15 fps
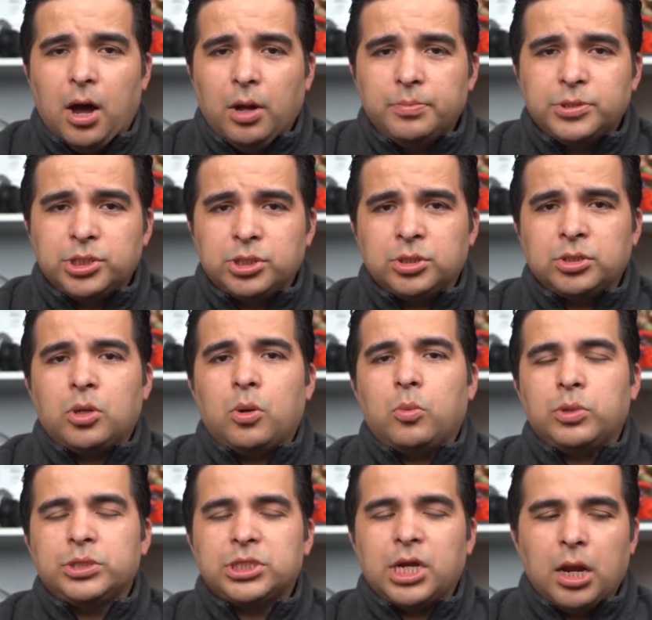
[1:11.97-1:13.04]
option,
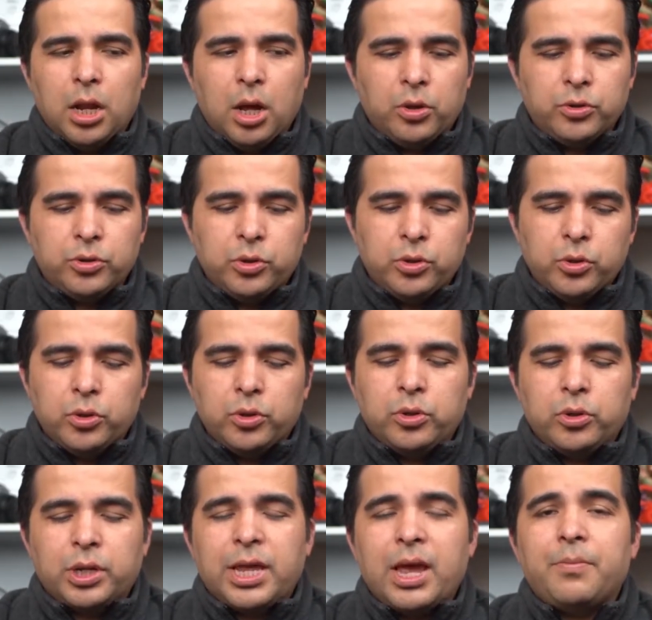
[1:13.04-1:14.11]
which allows
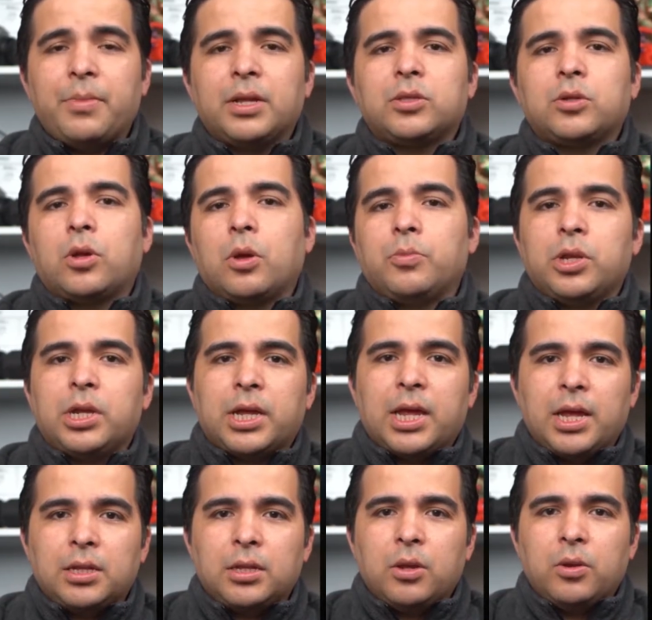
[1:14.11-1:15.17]
your camera to
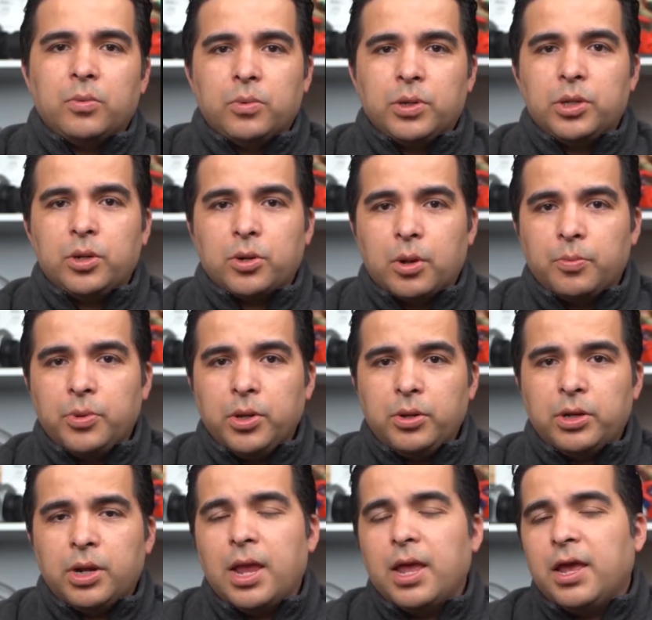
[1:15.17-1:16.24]
communicate with your
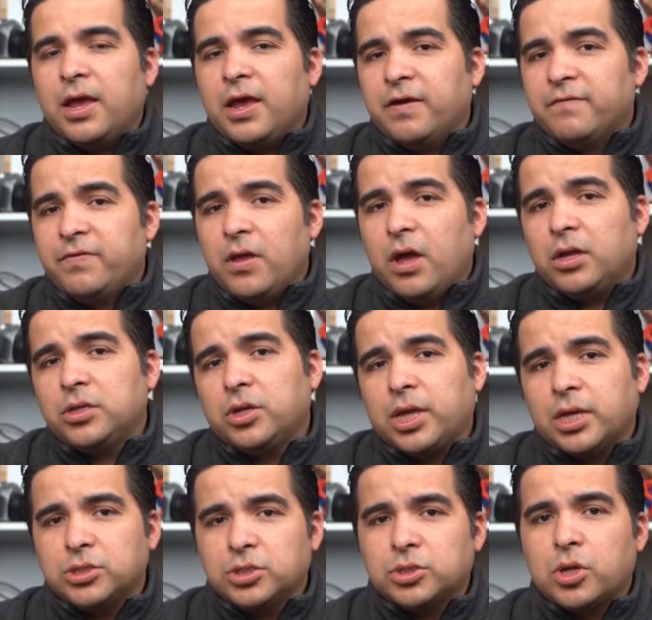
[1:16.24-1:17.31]
computer. If not, you
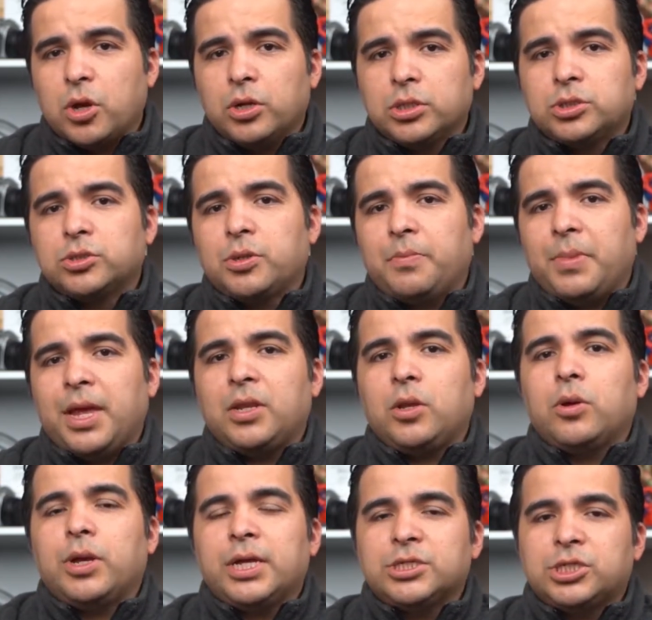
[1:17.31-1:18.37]
can just go into the
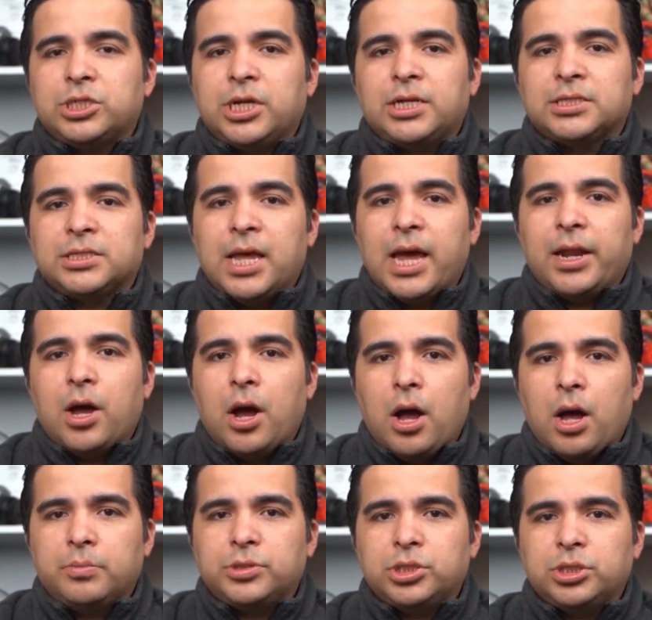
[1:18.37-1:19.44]
menu and change that
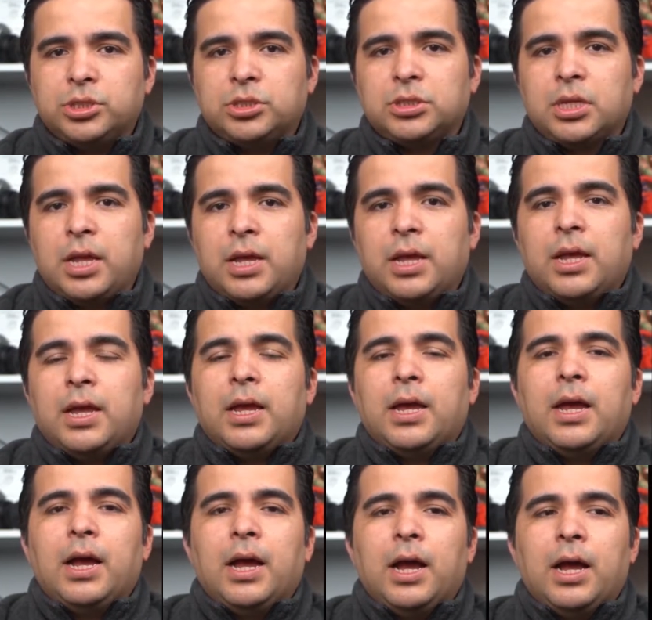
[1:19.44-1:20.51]
option.
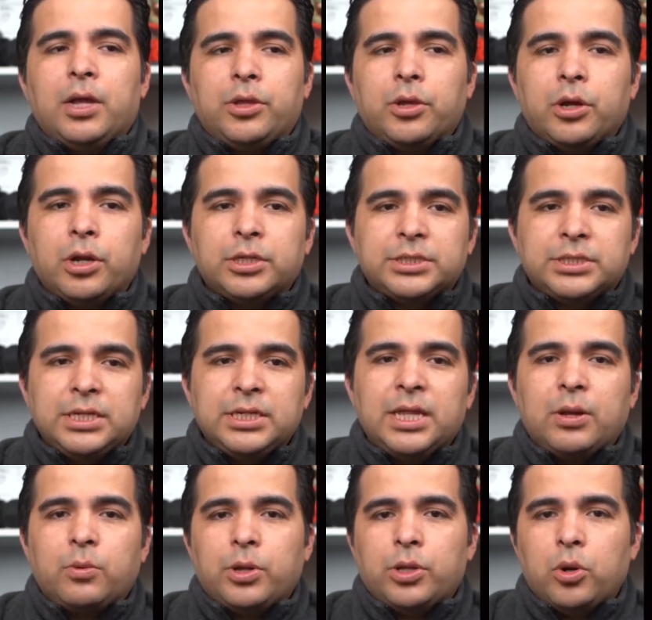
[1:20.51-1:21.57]
You're going to see
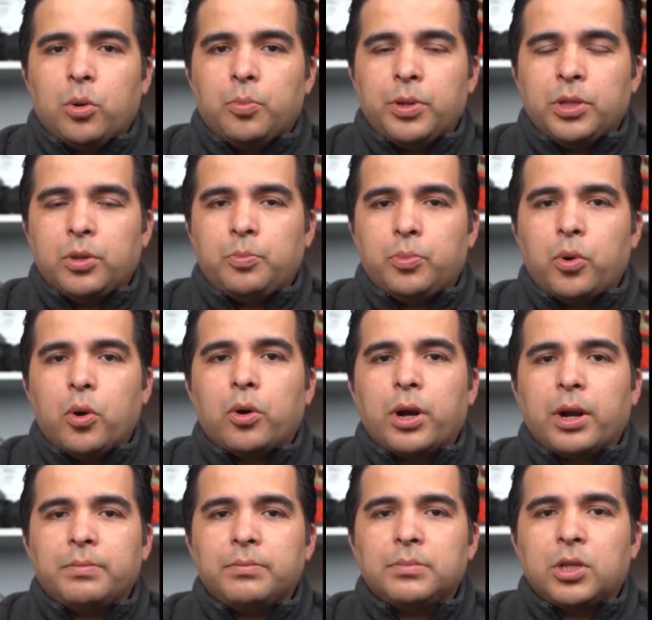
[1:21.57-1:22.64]
that when you open the
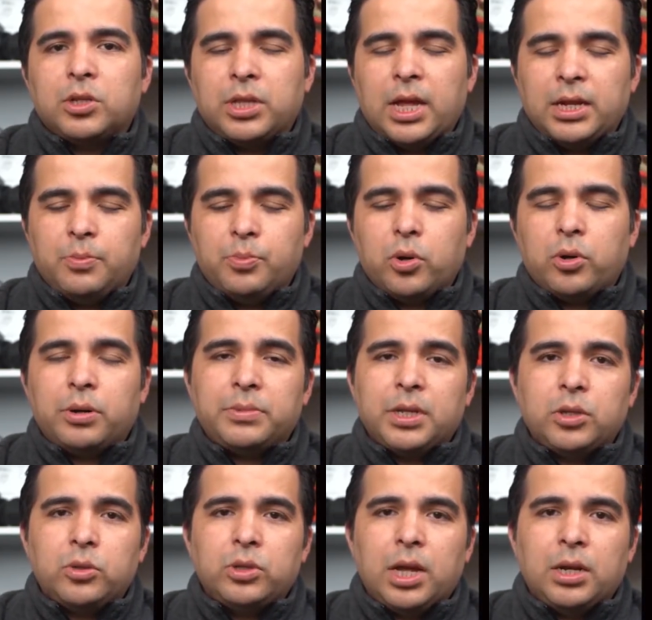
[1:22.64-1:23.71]
program, the tiny program
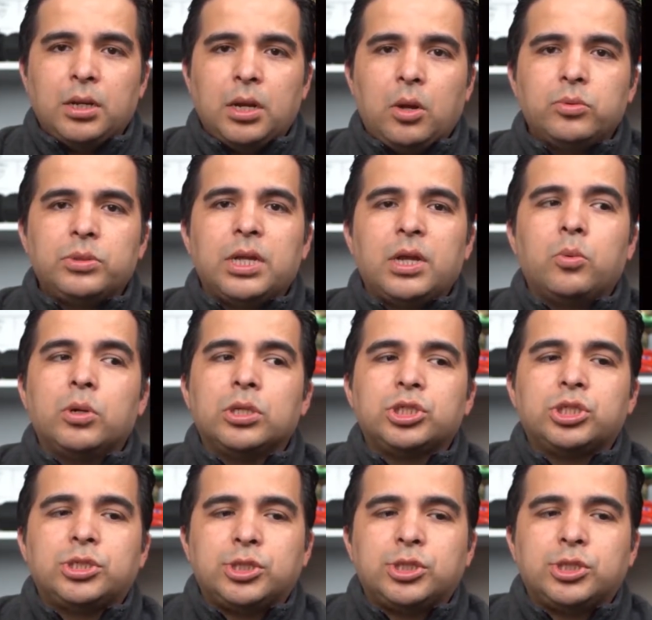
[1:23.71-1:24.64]
that you download, it will